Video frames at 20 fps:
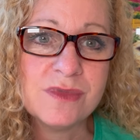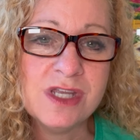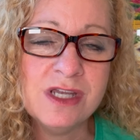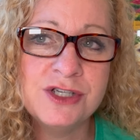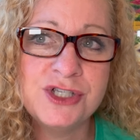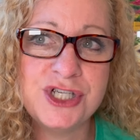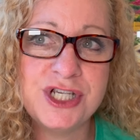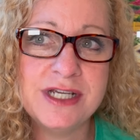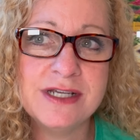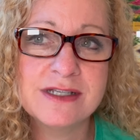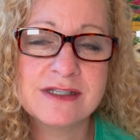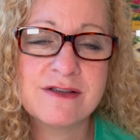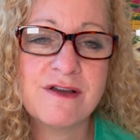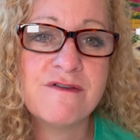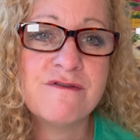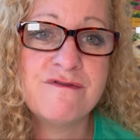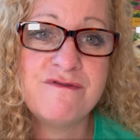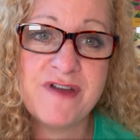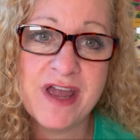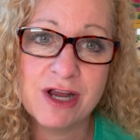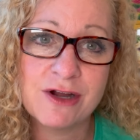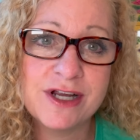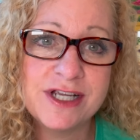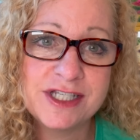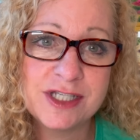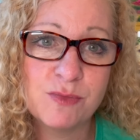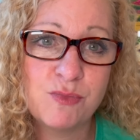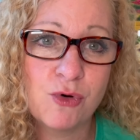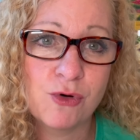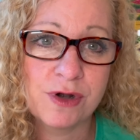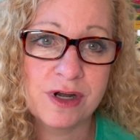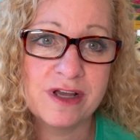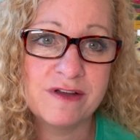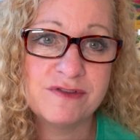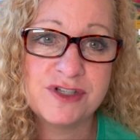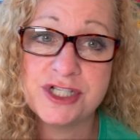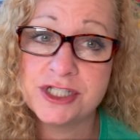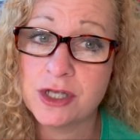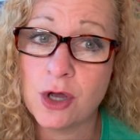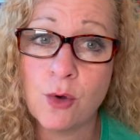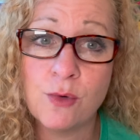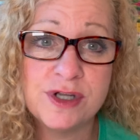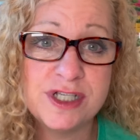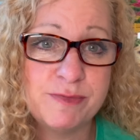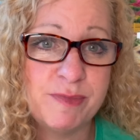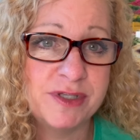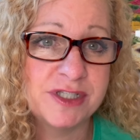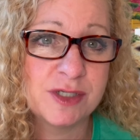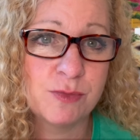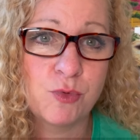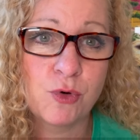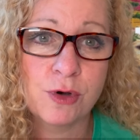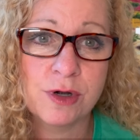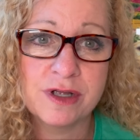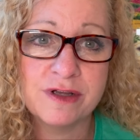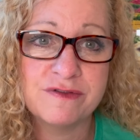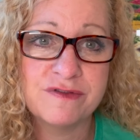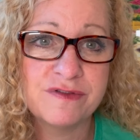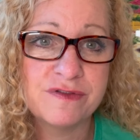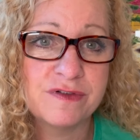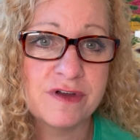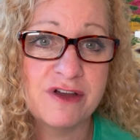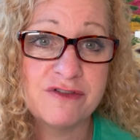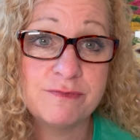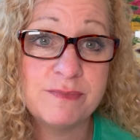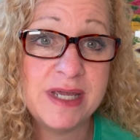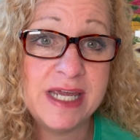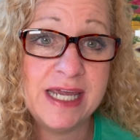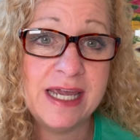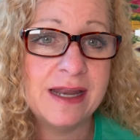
She is very supportive. She's always been supportive of me